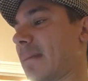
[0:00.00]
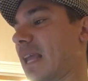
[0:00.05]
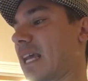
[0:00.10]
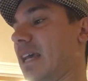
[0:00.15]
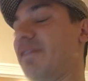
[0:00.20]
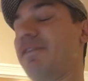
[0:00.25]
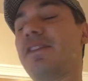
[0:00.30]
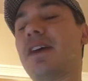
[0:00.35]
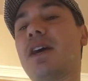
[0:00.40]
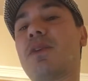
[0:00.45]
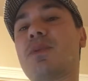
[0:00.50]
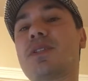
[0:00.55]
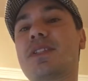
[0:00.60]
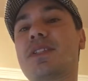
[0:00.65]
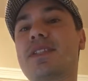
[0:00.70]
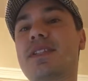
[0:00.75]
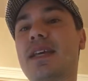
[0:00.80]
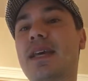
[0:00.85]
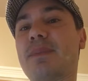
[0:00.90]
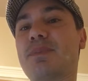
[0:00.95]
If I was
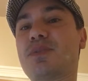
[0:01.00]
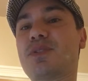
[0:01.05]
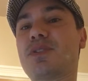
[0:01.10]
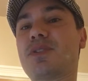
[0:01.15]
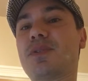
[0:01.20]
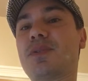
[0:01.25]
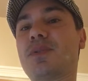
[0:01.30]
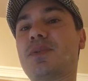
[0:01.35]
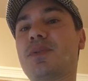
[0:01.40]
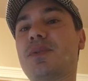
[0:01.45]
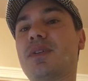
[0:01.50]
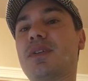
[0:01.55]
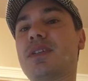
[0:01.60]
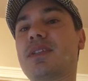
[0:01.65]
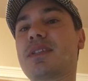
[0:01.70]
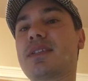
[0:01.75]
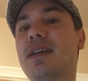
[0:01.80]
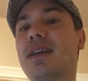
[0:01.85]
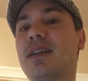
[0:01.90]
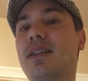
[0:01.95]
the type to
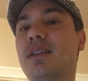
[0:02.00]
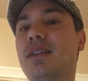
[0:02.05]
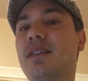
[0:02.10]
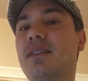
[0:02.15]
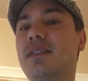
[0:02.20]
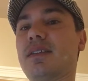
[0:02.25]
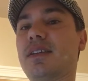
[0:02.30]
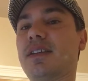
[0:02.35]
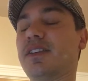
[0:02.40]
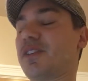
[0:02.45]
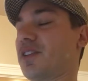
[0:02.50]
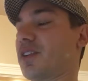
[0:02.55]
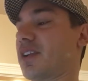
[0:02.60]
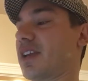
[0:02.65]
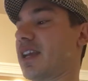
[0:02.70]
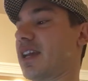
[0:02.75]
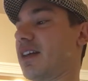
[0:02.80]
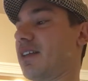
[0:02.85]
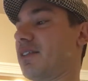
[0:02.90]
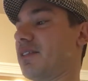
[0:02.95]
sell in her
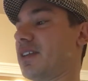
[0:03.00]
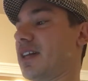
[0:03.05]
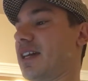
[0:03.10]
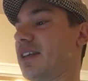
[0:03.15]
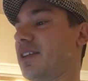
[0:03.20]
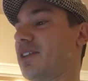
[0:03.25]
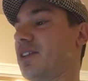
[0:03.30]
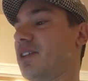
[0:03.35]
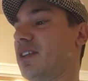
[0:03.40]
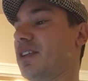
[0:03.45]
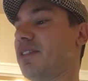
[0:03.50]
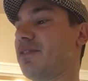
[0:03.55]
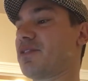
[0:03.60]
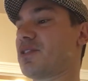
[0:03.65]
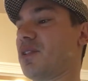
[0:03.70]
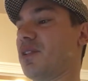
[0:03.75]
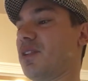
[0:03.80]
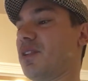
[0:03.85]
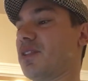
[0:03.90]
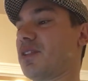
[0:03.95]
account, I could have
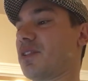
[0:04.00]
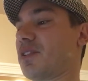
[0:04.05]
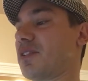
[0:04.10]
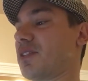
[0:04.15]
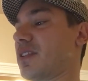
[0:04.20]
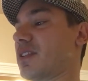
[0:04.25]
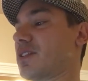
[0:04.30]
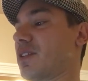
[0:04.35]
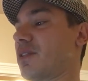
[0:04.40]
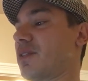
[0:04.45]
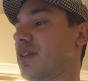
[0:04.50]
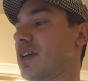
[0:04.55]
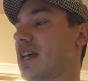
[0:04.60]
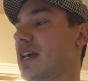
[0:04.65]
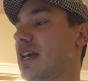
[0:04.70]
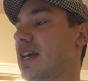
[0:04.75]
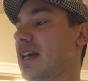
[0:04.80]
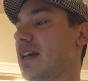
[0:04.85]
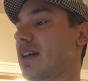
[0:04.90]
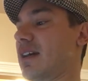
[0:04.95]
sold her. So
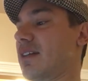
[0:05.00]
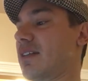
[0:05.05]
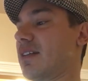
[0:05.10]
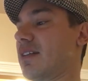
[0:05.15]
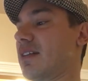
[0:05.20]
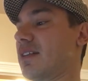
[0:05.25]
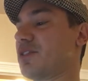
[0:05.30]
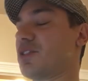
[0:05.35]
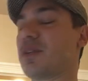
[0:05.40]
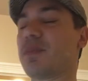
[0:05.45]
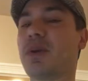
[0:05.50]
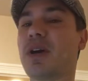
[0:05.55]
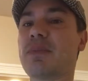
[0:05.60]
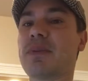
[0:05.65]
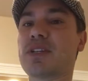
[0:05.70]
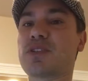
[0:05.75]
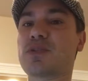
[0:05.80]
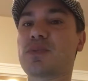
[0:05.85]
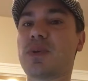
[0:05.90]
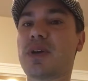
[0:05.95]
she bought
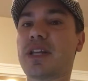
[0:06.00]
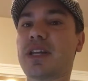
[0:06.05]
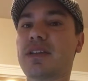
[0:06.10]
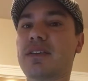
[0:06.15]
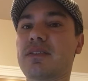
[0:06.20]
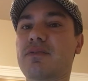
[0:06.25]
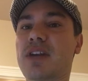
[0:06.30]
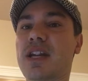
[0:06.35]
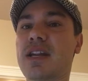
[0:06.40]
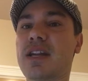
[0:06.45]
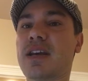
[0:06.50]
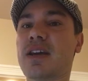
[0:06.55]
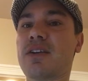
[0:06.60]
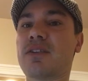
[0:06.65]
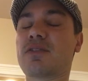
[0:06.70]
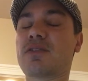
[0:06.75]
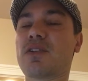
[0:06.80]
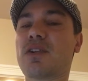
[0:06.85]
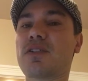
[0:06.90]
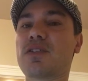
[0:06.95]
them at 20. Right
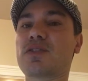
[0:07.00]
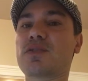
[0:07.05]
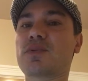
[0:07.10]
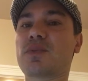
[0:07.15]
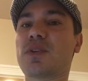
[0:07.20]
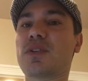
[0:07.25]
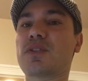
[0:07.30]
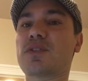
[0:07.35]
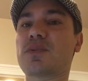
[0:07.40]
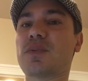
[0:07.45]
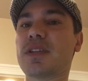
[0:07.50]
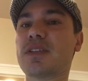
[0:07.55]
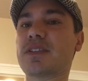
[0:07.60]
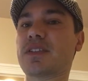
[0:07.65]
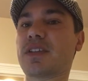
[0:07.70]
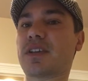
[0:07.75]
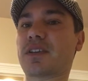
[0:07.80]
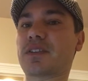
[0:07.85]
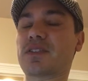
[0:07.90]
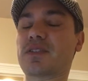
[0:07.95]
now, Kroger's worth
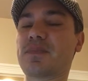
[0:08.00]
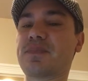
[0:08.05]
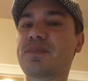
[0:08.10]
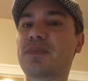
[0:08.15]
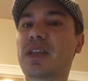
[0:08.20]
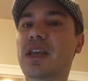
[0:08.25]
26.